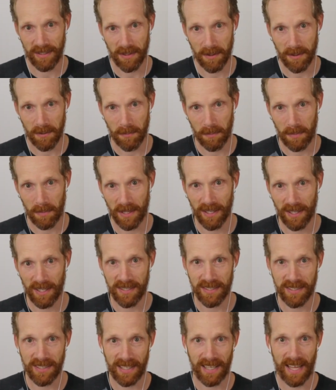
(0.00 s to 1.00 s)
Because
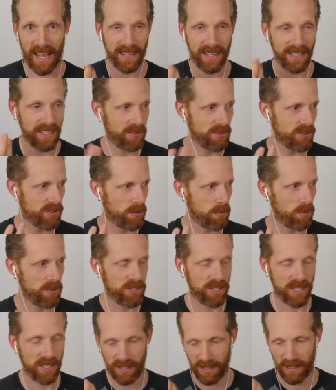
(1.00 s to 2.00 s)
mm-hmm. that gives her, when
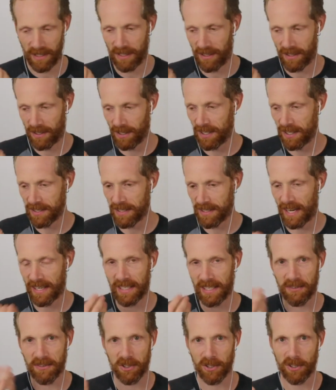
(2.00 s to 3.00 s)
she does, that gives
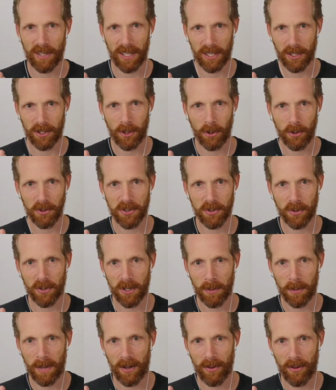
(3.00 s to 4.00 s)
her like a cold sore in her
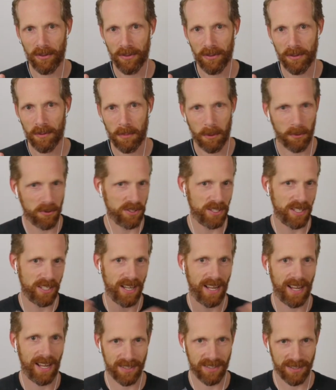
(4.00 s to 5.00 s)
mouth. But when huh. she
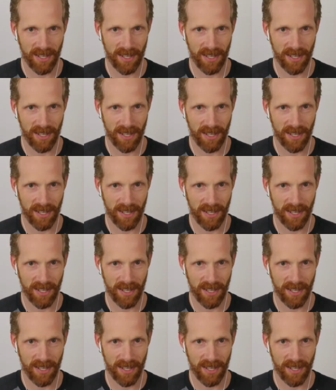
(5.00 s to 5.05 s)
has